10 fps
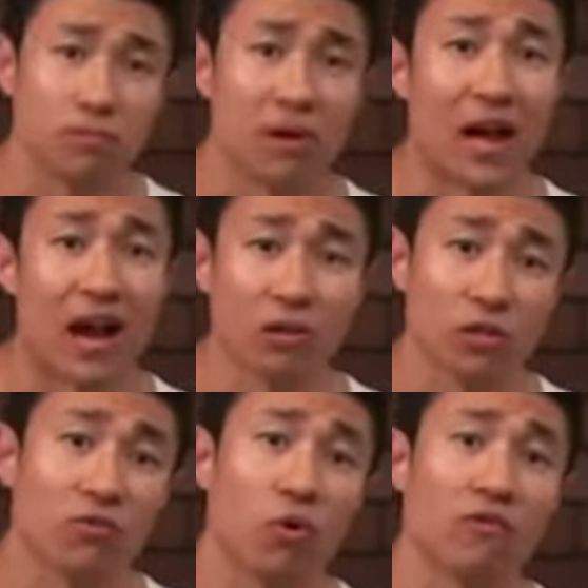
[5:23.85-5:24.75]
but out of
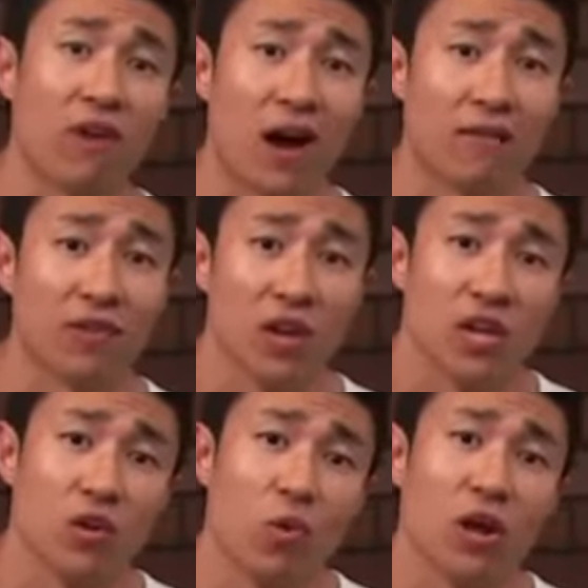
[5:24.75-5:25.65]
those 4 or 5,
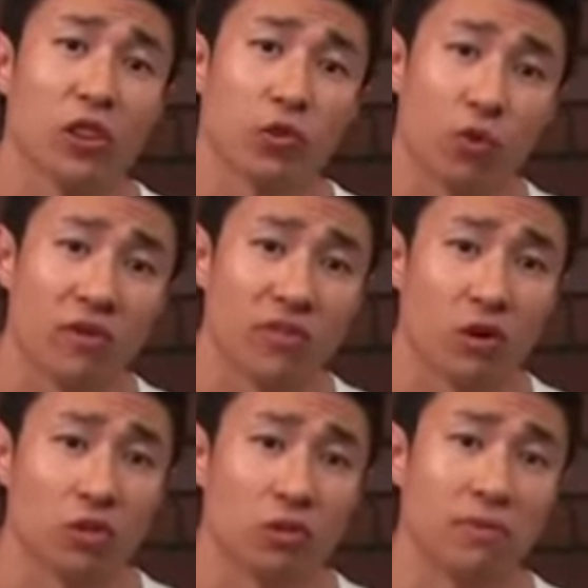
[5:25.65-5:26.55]
you want 3 of
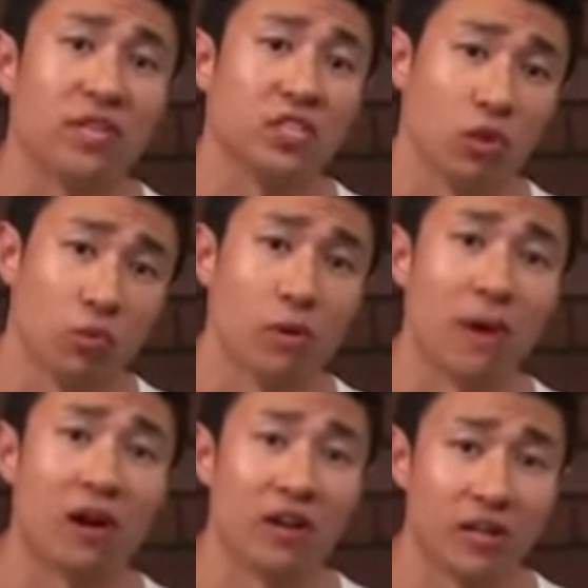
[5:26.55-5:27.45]
those to be the zero
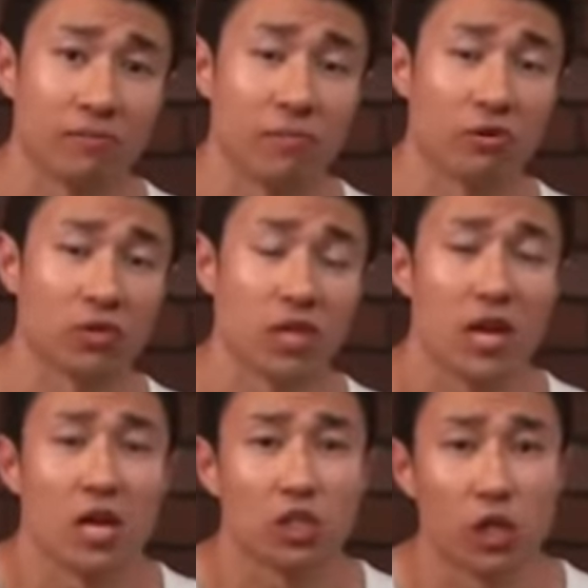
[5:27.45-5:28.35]
willpower eating meals.
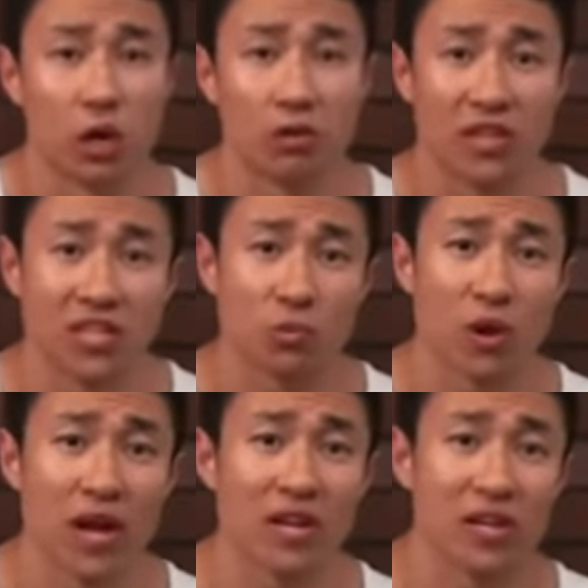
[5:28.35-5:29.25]
So this
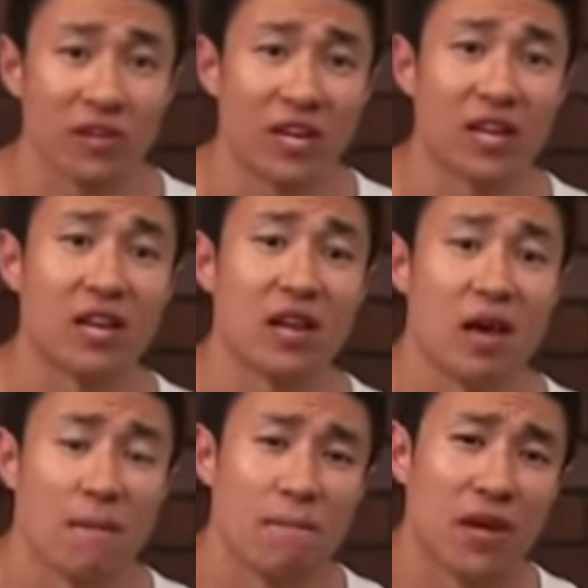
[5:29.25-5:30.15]
way you can
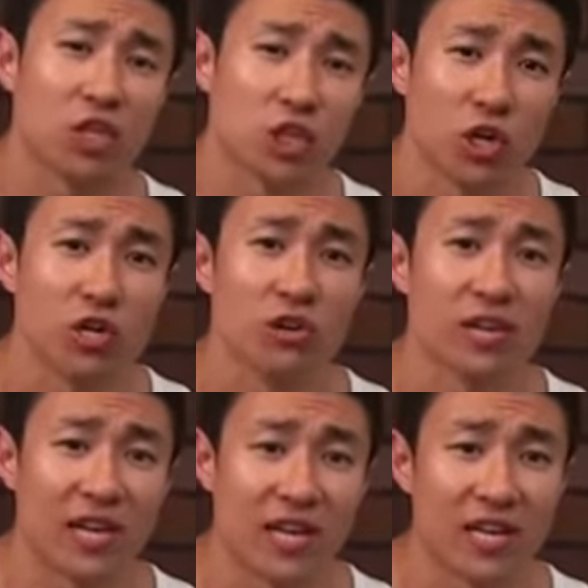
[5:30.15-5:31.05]
make sure you're
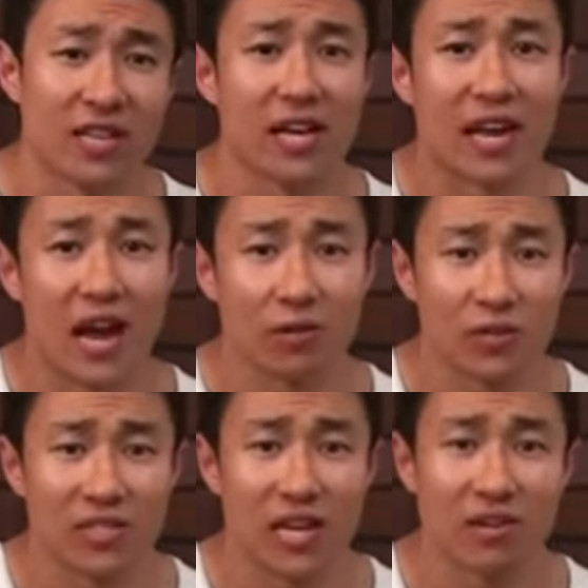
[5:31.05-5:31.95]
getting the
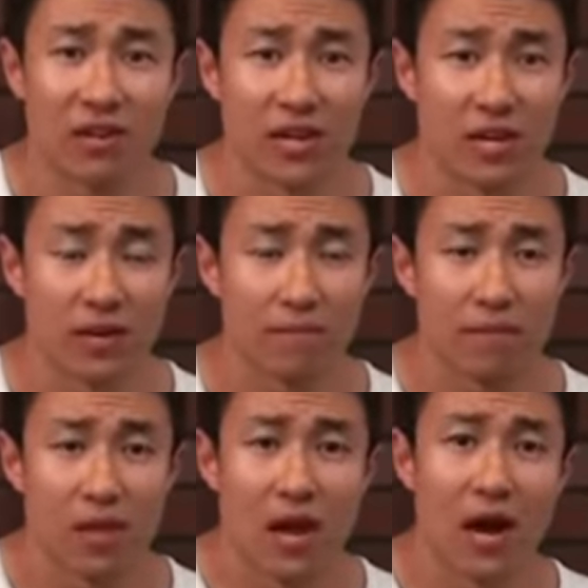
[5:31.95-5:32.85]
calories that you need,
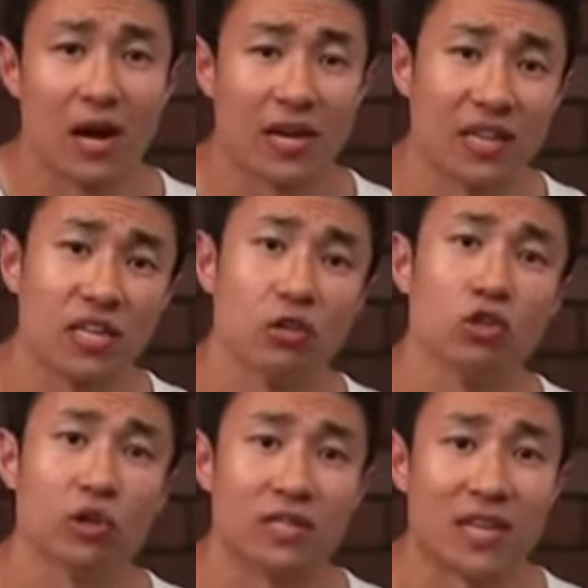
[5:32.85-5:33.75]
getting the
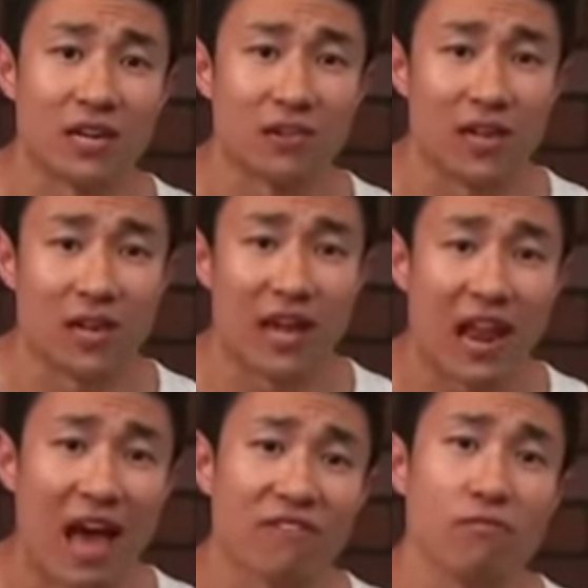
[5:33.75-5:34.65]
nutrients that you need, and
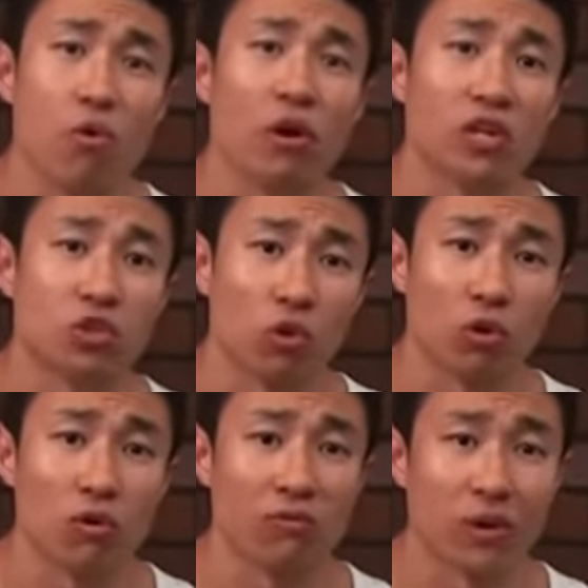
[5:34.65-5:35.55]
having more
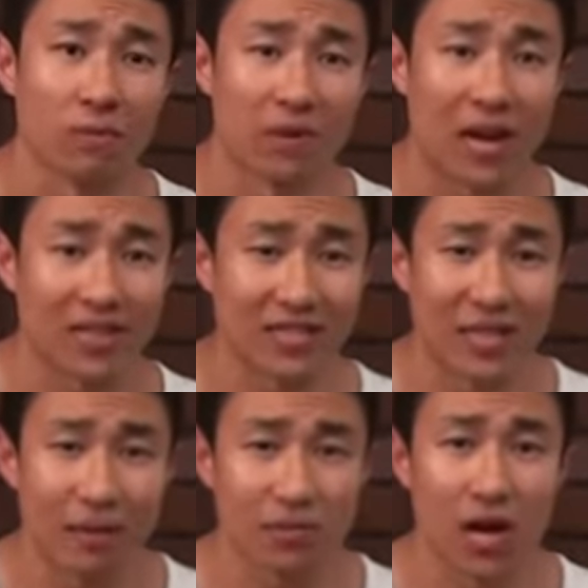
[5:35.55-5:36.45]
control over it. But at the
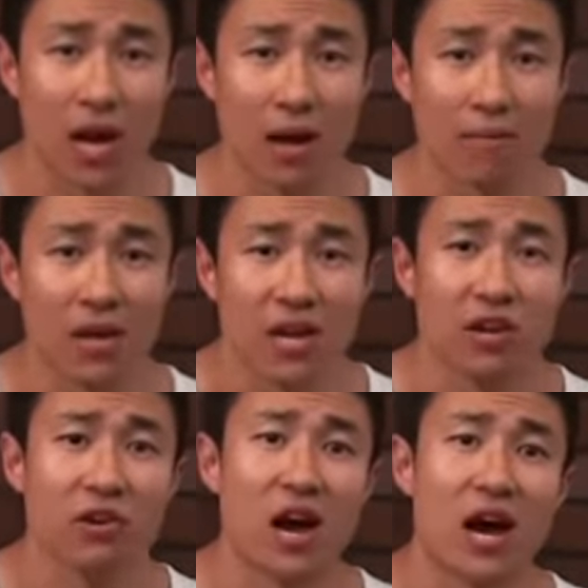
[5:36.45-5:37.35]
same time,
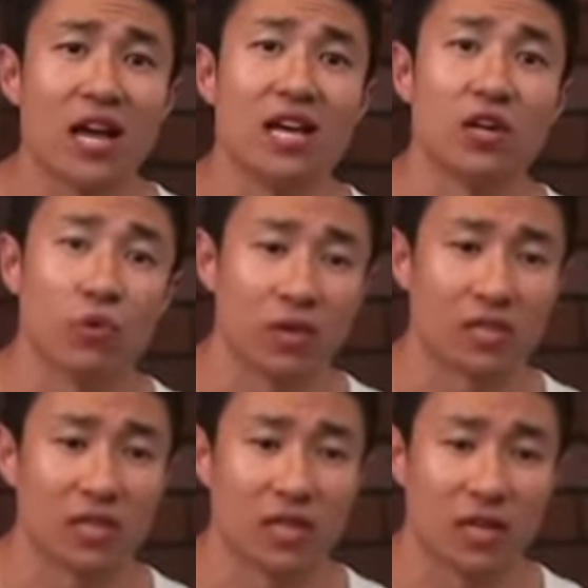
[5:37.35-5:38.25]
you're not
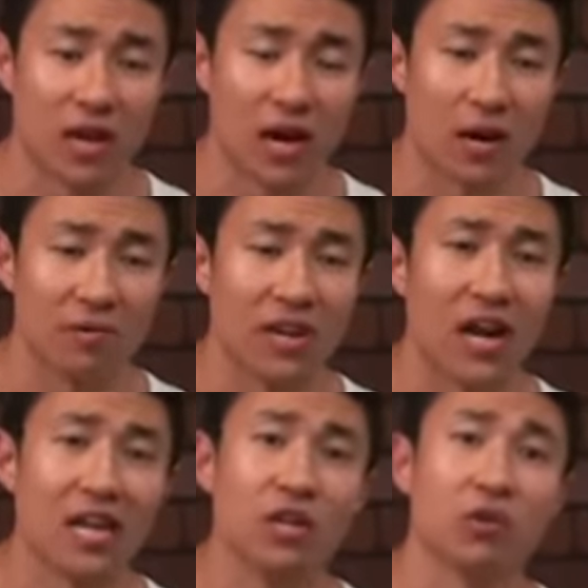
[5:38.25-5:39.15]
increasing
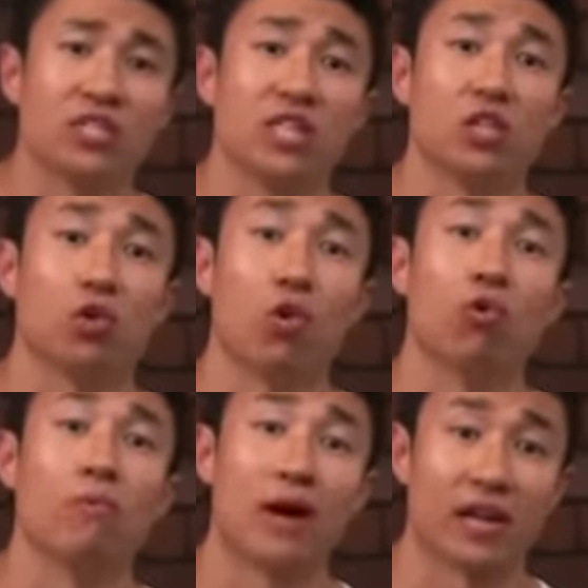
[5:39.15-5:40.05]
the
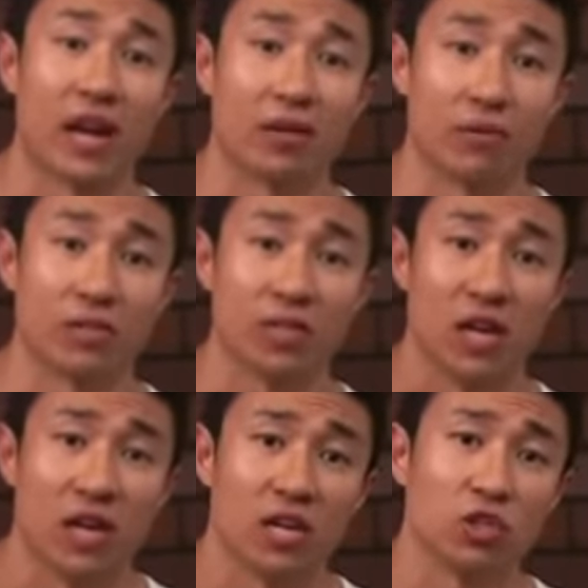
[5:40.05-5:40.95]
total amount of calories.
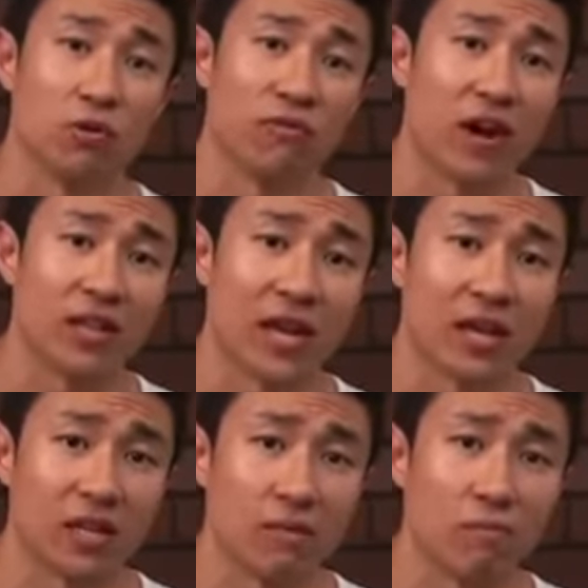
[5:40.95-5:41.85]
Because you'll find
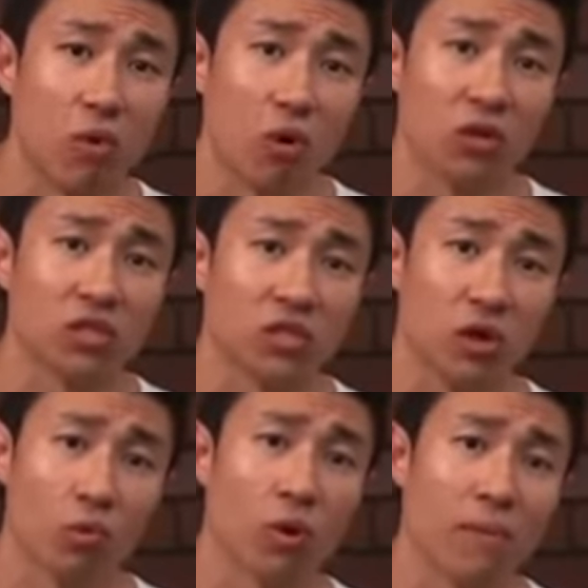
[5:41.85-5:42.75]
that the more
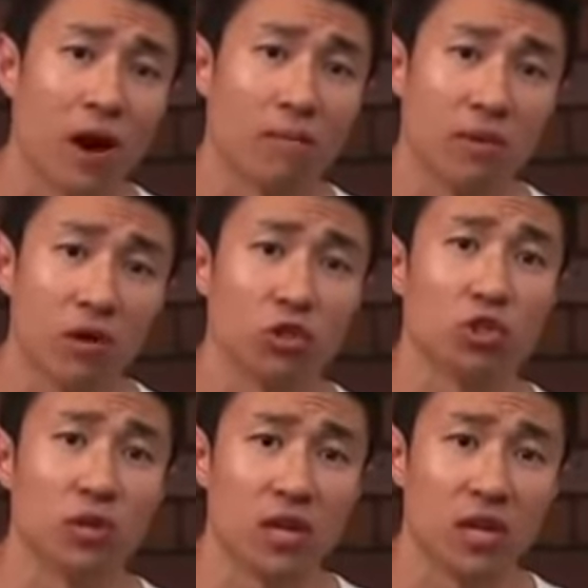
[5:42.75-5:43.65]
zero willpower meals
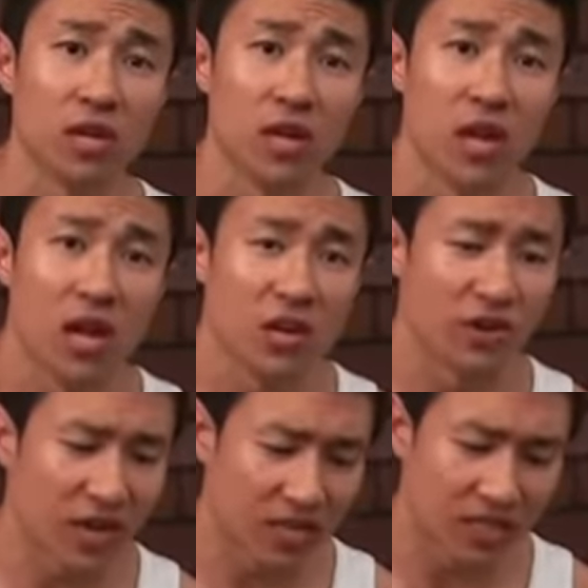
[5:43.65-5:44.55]
you eat,
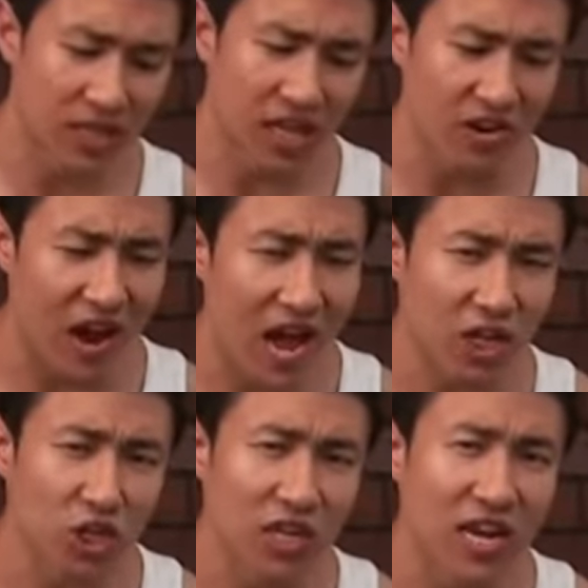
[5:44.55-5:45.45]
you're going to see that you're
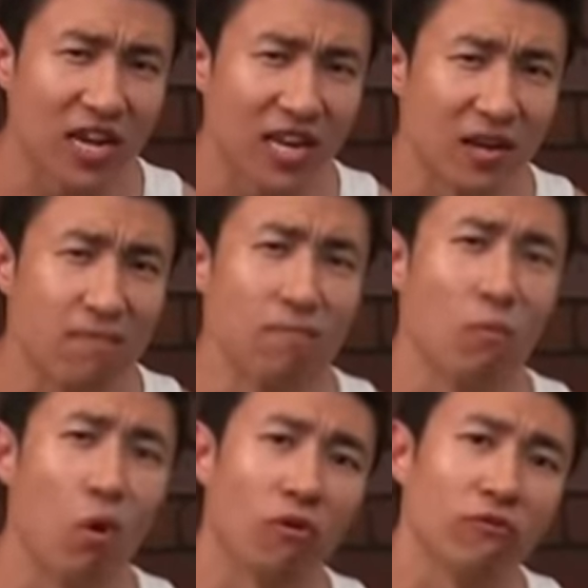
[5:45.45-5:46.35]
actually eating
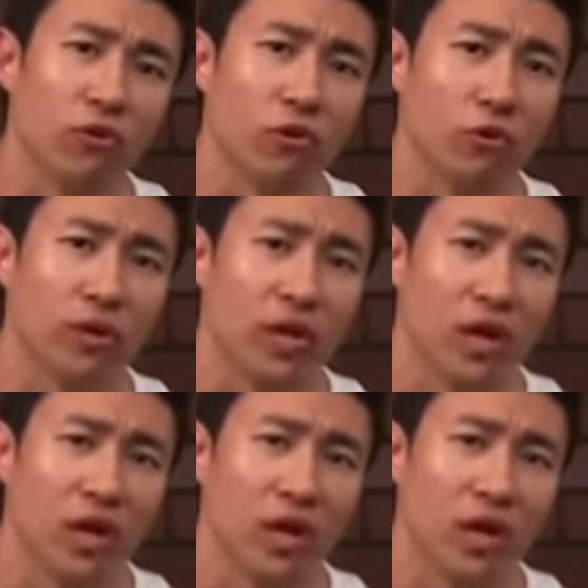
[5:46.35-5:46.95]
more food,